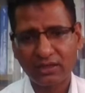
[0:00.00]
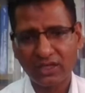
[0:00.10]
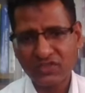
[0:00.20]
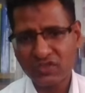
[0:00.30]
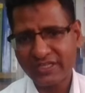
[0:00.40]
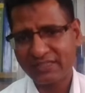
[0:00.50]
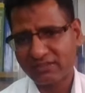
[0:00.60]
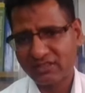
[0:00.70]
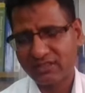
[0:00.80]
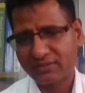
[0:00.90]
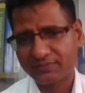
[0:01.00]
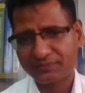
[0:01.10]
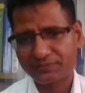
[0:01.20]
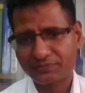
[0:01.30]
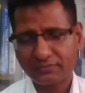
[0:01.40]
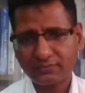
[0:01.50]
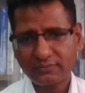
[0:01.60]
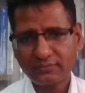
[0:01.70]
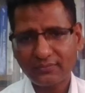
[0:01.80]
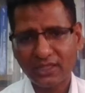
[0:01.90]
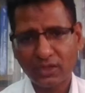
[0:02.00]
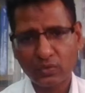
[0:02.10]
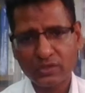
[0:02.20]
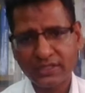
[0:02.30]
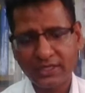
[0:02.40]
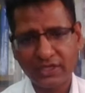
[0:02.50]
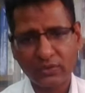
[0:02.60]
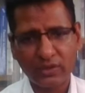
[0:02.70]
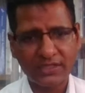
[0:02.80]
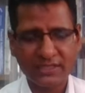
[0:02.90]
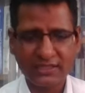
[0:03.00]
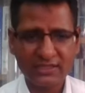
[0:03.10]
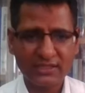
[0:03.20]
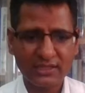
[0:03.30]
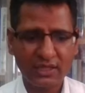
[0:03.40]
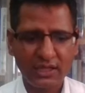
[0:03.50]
strict rules and regulations.